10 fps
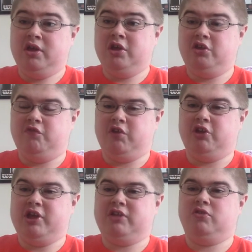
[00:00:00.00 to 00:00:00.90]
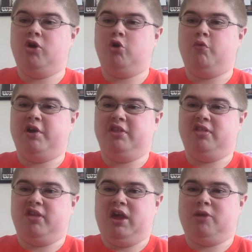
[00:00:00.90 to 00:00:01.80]
you feel like no
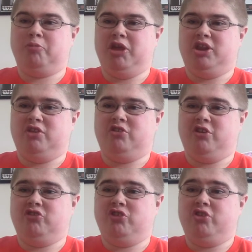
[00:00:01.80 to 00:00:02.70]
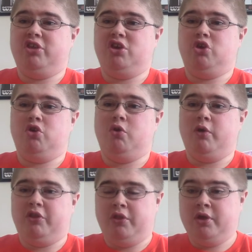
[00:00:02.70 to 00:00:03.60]
one's like paying attention to you,
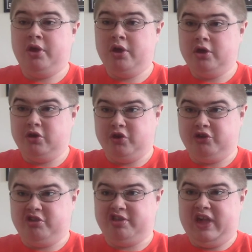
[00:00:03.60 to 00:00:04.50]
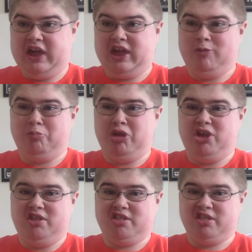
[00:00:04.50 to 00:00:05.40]
and you're just like at
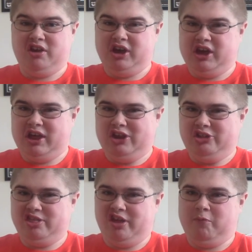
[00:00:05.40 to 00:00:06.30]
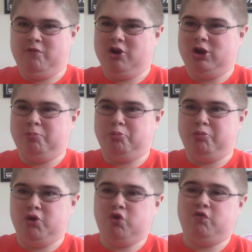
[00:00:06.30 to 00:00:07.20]
peace, and it's like very
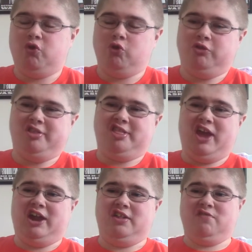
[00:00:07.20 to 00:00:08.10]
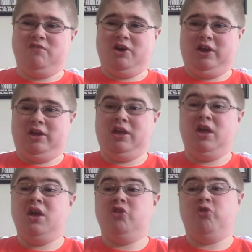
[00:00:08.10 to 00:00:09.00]
beautiful and satisfying,
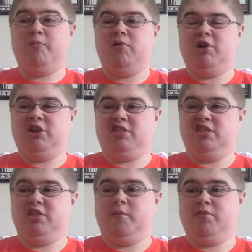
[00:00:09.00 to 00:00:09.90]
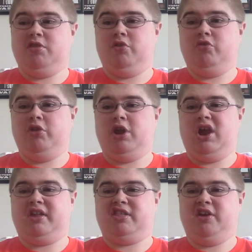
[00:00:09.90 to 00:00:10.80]
the poeticisms of the
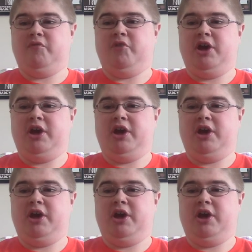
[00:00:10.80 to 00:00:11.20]
lyrics of